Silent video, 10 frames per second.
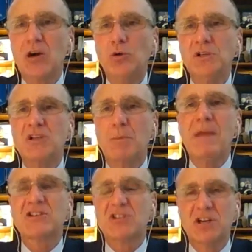only to
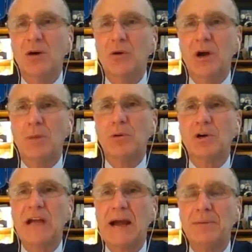Mexico in our per
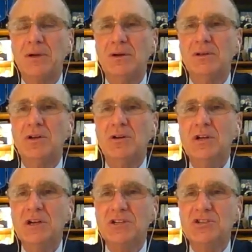capita
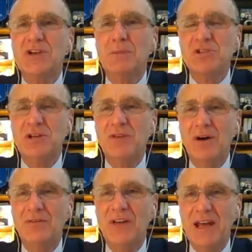consumption
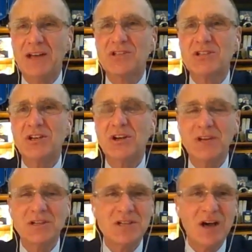of eggs.
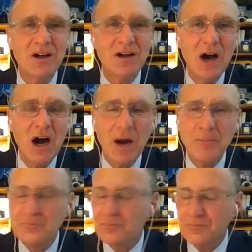So
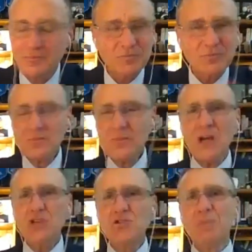I'm
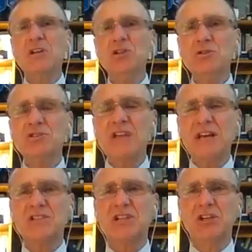going to use that
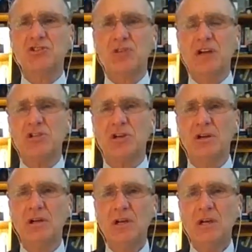as an illustration
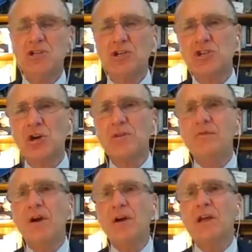to show the
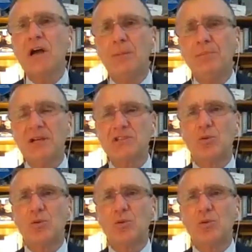very complex